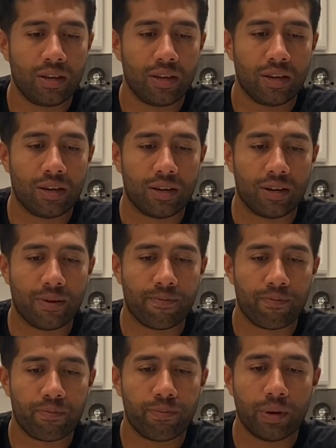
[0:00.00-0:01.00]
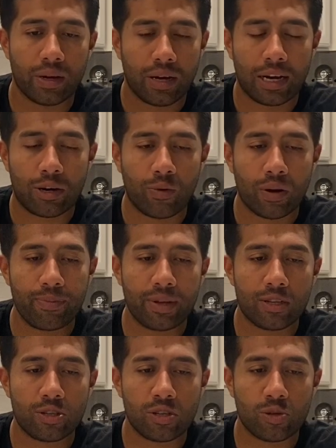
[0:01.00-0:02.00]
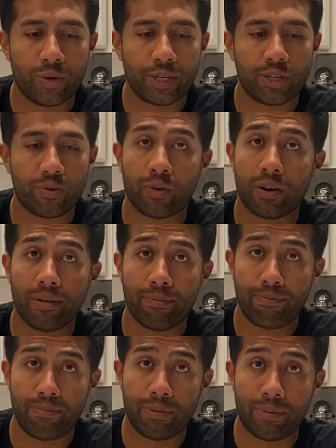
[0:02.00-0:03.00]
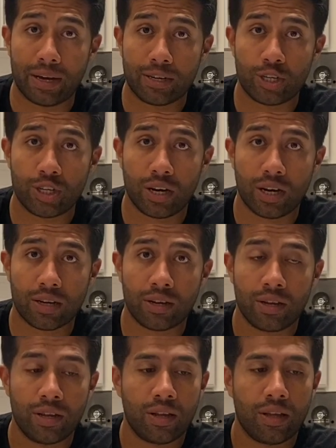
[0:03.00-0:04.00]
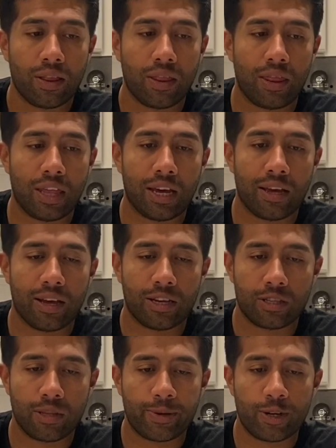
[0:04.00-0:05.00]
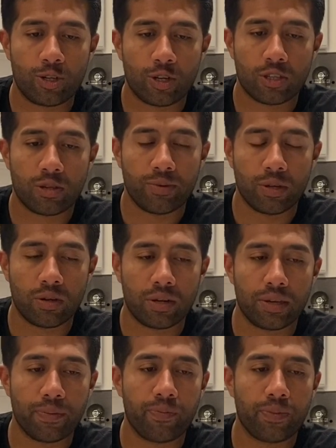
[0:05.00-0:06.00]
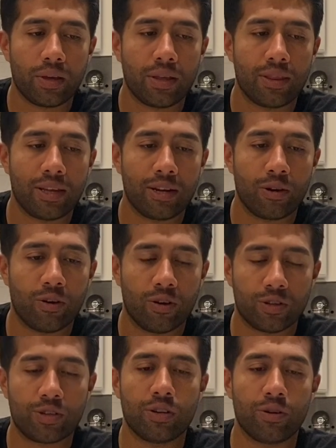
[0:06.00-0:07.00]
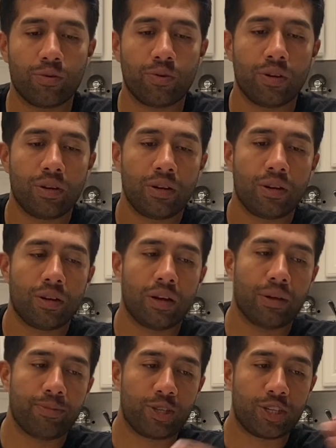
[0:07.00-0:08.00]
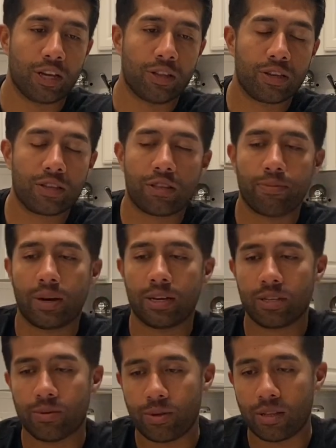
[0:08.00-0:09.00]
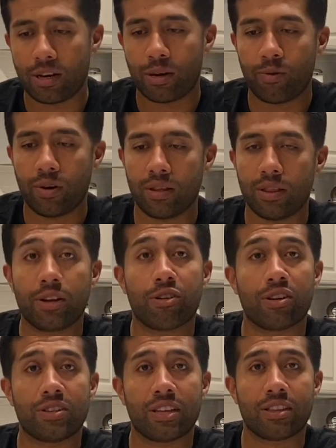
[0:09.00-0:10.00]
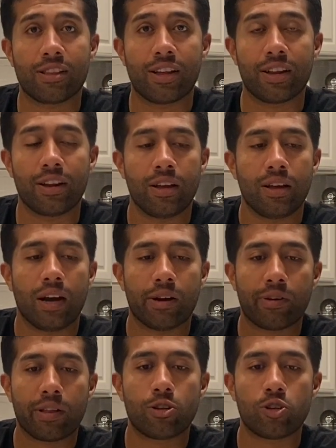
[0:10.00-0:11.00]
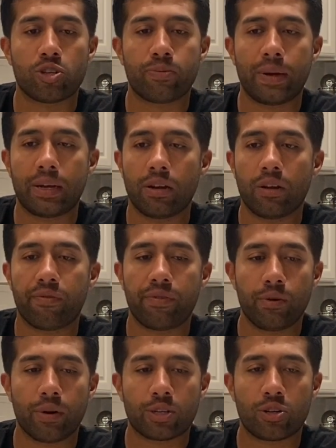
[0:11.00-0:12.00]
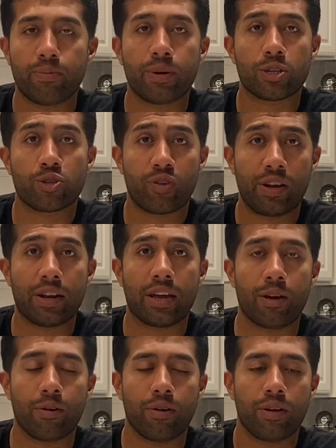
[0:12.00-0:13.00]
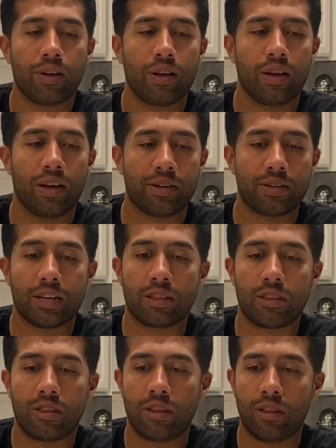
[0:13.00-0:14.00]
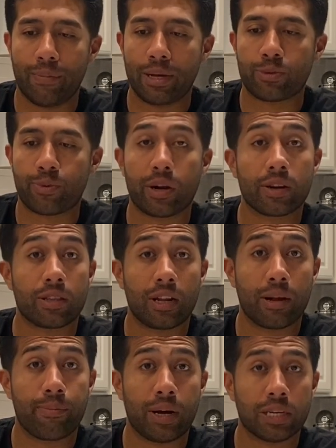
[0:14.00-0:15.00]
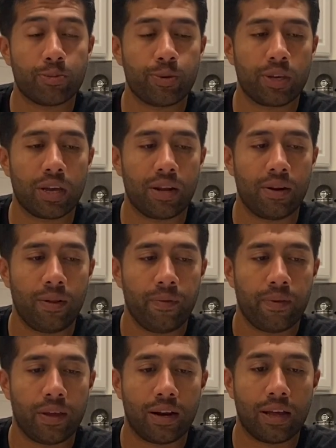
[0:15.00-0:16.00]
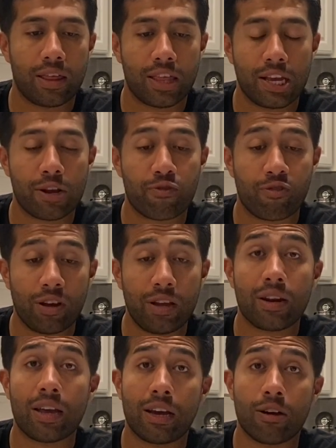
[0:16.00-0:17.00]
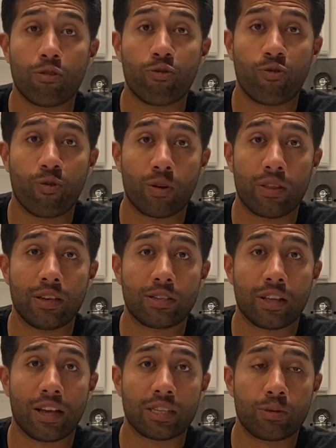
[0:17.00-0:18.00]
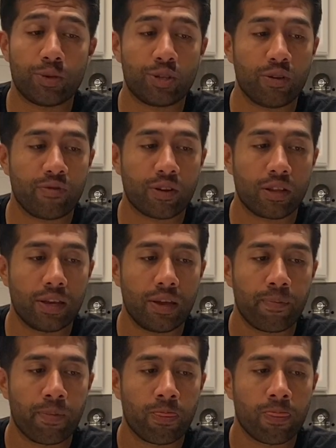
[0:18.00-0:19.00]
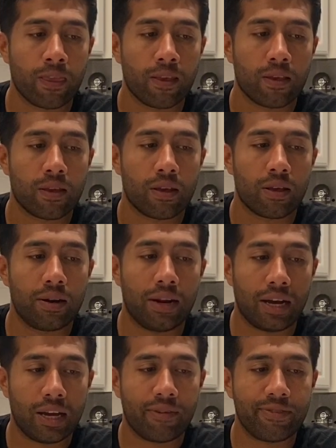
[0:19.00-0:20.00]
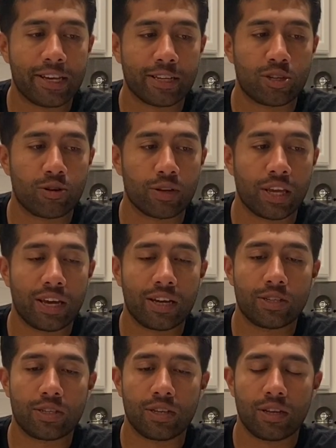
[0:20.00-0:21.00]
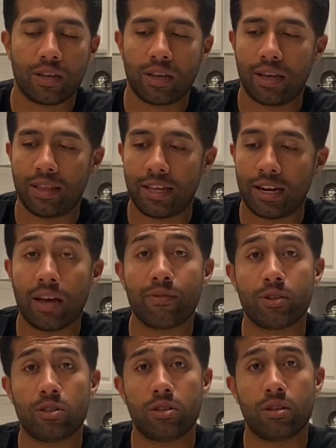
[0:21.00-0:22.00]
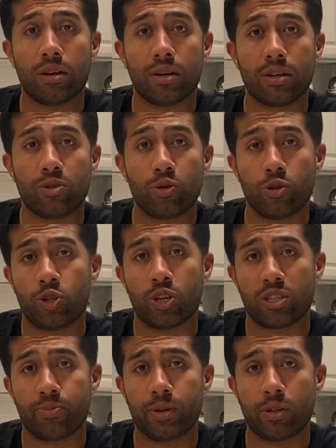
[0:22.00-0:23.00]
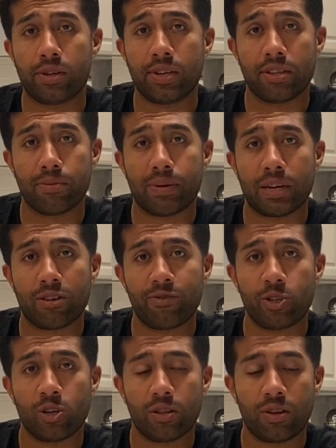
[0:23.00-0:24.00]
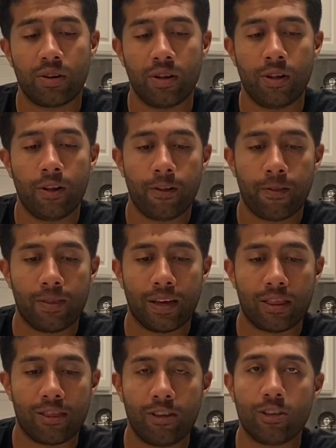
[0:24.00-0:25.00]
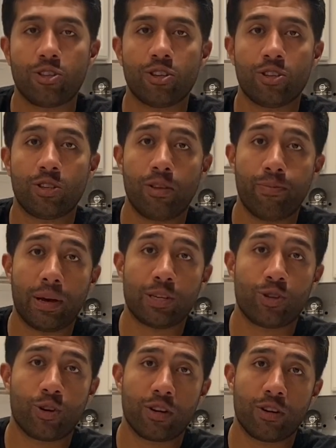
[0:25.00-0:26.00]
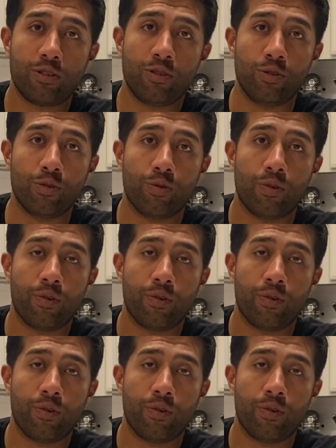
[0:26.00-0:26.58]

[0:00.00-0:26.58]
But I don't want to be in a situation where I'll be buying a shock that has limited adjustability, and then also I'll be selling to buy something that I want later on down the line. I'd rather just spend a few extra bucks right now and get the best product that I possibly can. And I think right now, for this class specifically, not having the external cans and then having dual adjustability independent of each other, that this is the best you're going to do.